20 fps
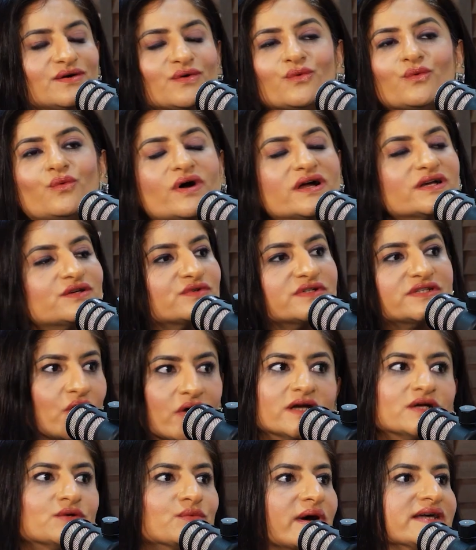What would
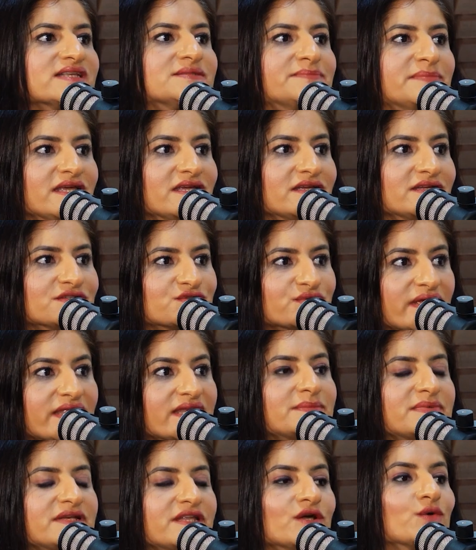your advice be to
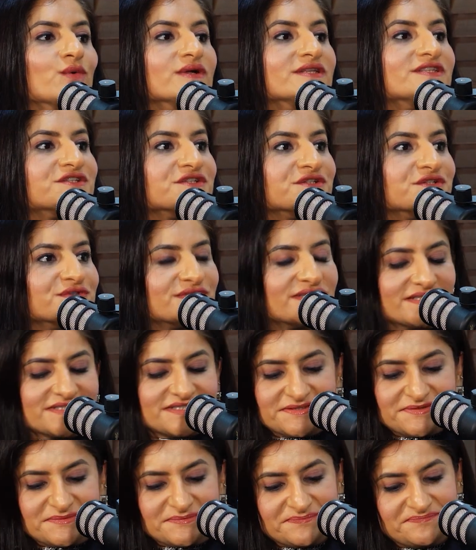anybody who wants to do
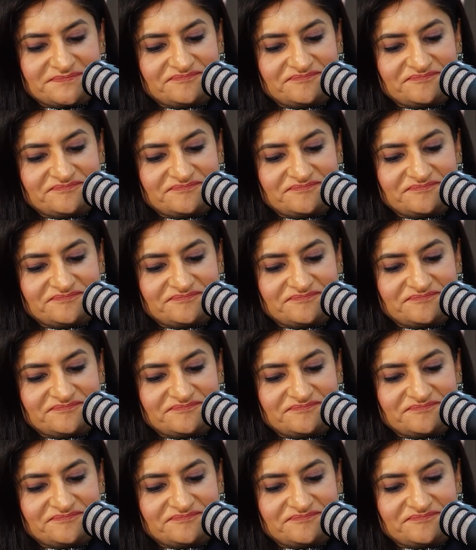this?